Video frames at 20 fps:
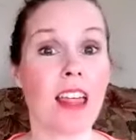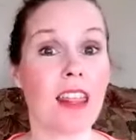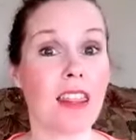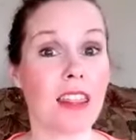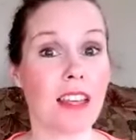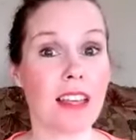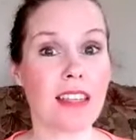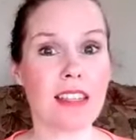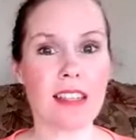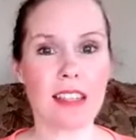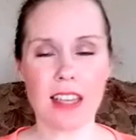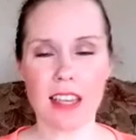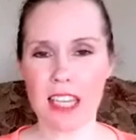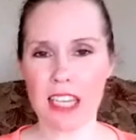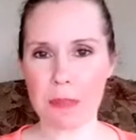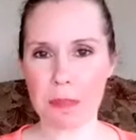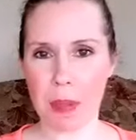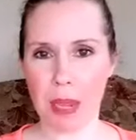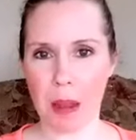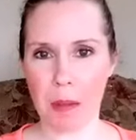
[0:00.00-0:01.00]
This
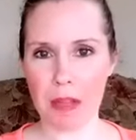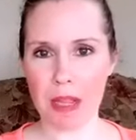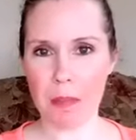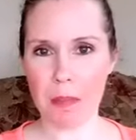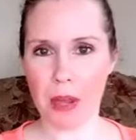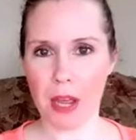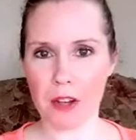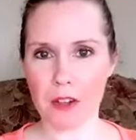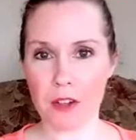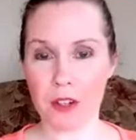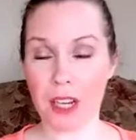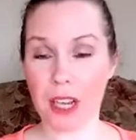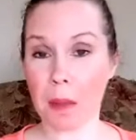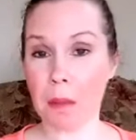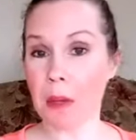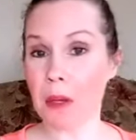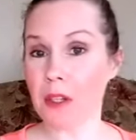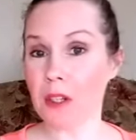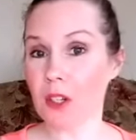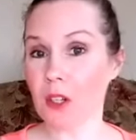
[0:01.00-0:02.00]
is Pamela Pedrick
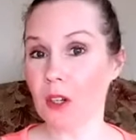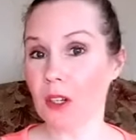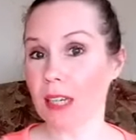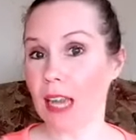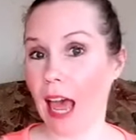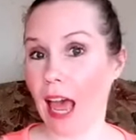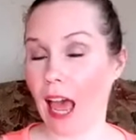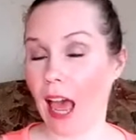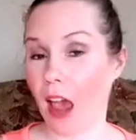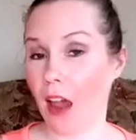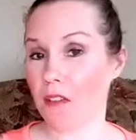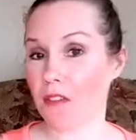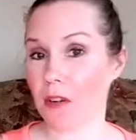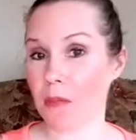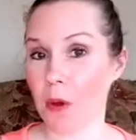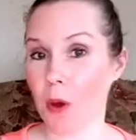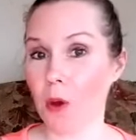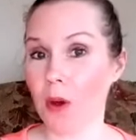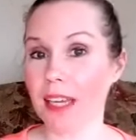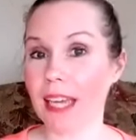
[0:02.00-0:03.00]
coming to you live
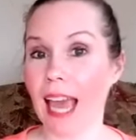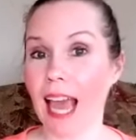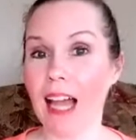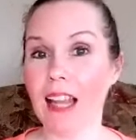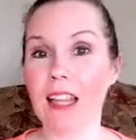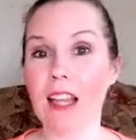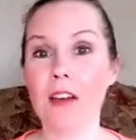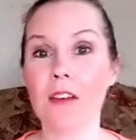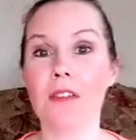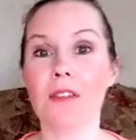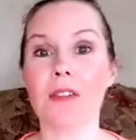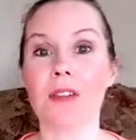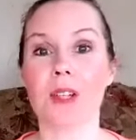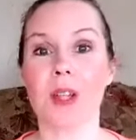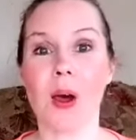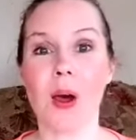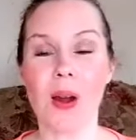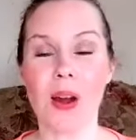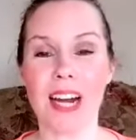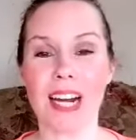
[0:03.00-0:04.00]
from Ocala,
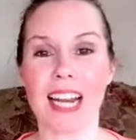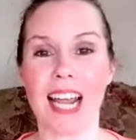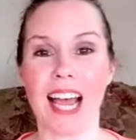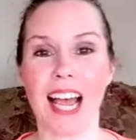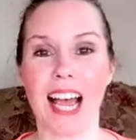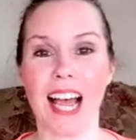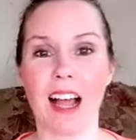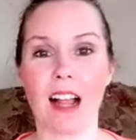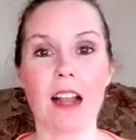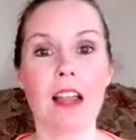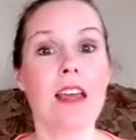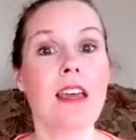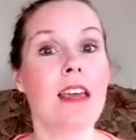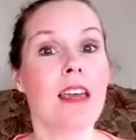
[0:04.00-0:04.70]
Florida.